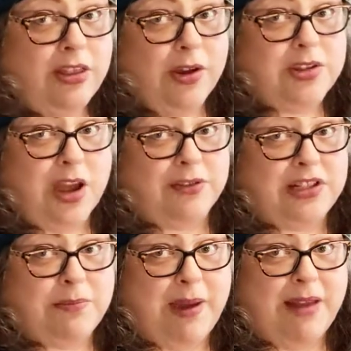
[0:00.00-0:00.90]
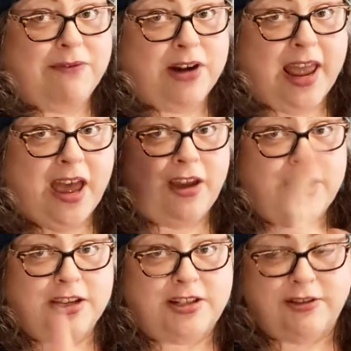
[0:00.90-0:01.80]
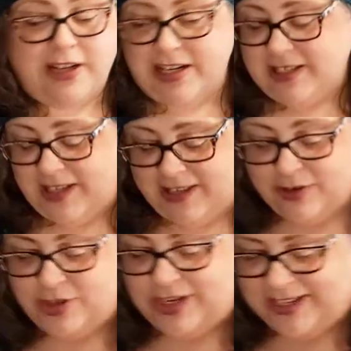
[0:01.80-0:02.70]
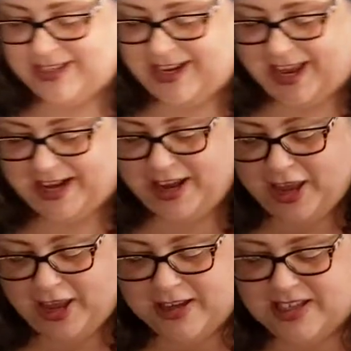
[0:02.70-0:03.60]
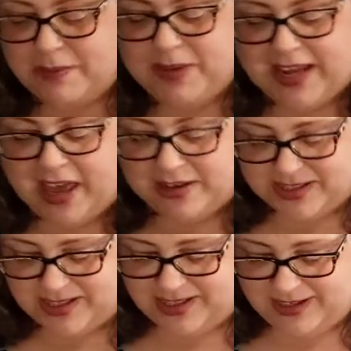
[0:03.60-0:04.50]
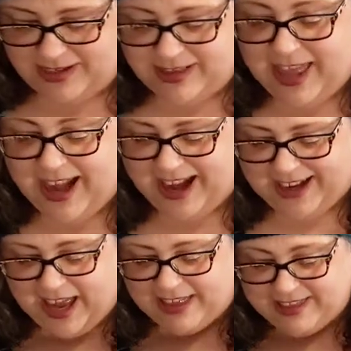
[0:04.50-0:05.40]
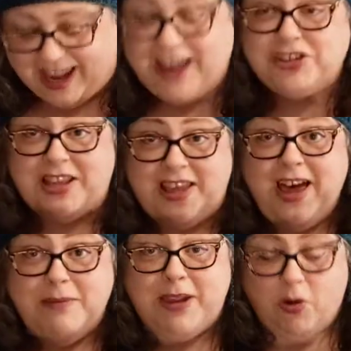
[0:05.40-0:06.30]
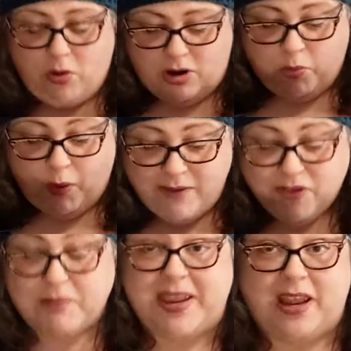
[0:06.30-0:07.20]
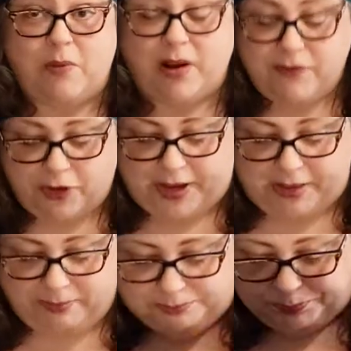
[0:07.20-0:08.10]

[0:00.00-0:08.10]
Those off to the bed for now. You don't need to see those just yet. Something else that I got that actually the hubby ordered one for me and one for him.